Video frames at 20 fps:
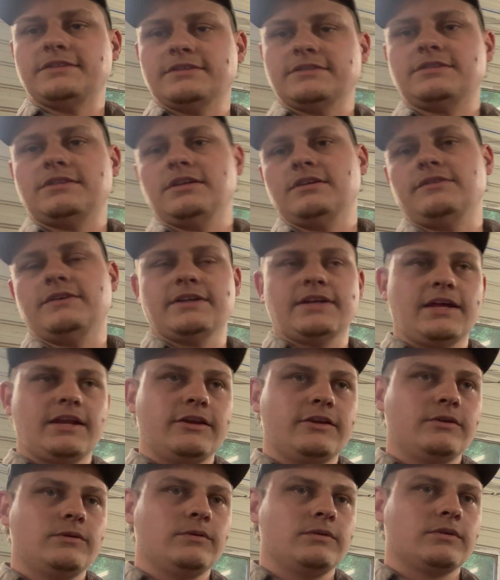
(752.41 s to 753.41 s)
of the stuff I got to
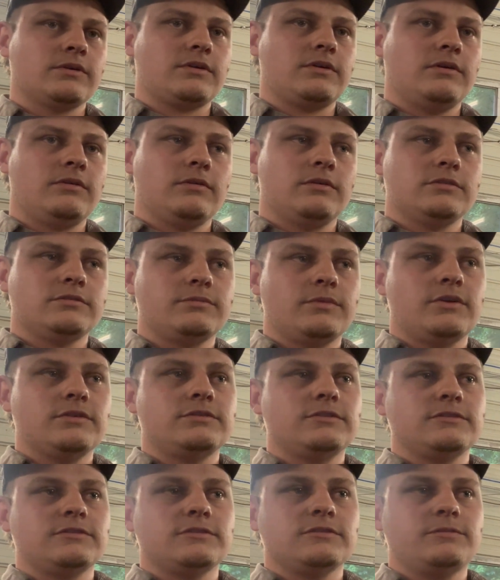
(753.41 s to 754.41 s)
do on the car is
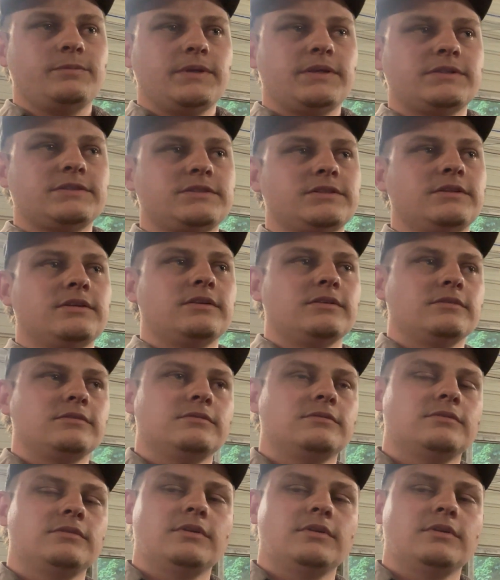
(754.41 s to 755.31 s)
mostly suspension, and